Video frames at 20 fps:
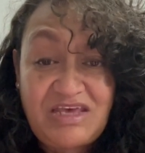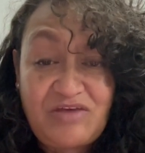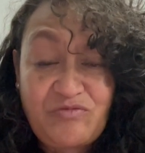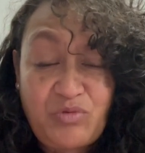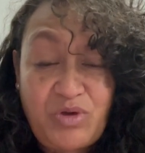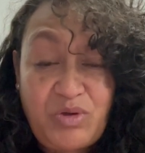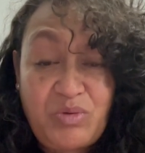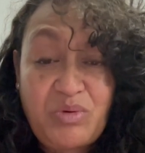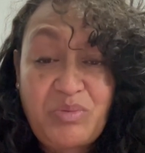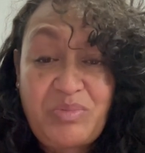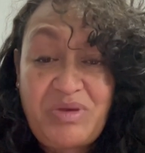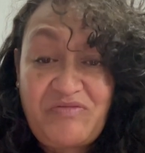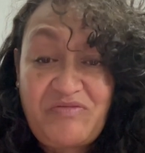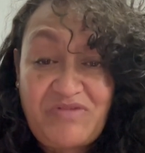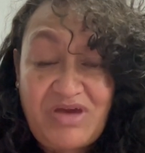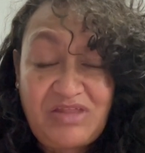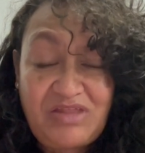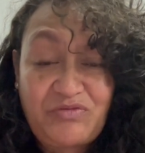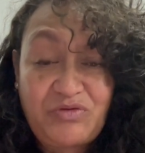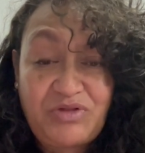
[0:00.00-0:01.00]
if we will be
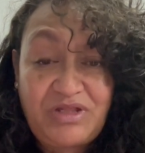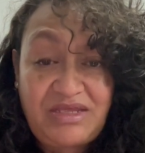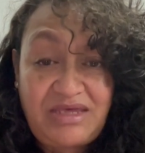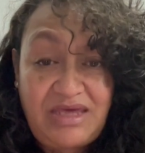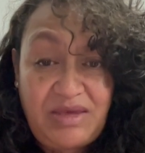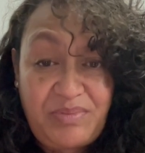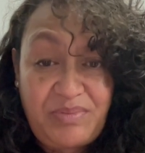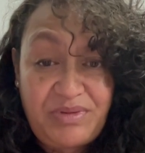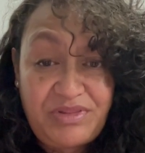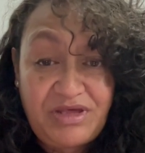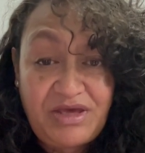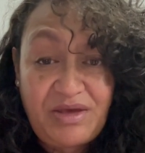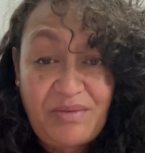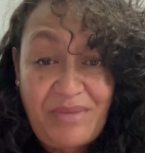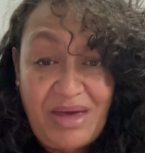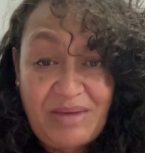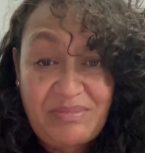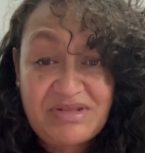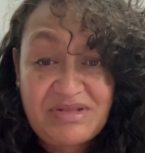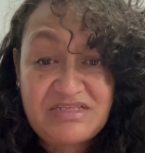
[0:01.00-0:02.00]
faithful in keeping the
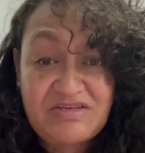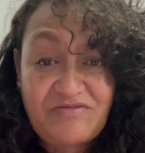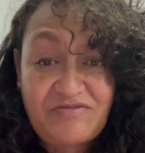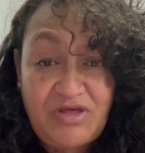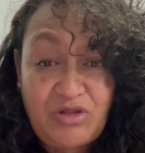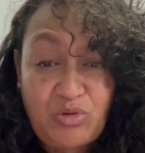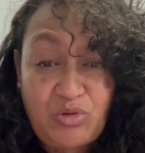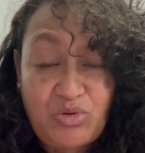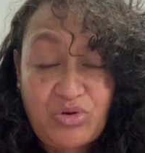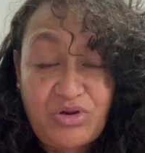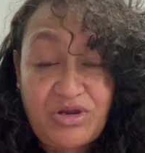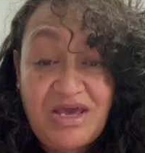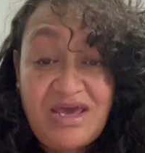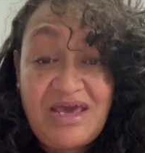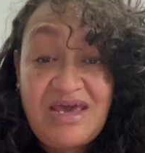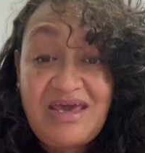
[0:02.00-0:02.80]
commandments of the Lord,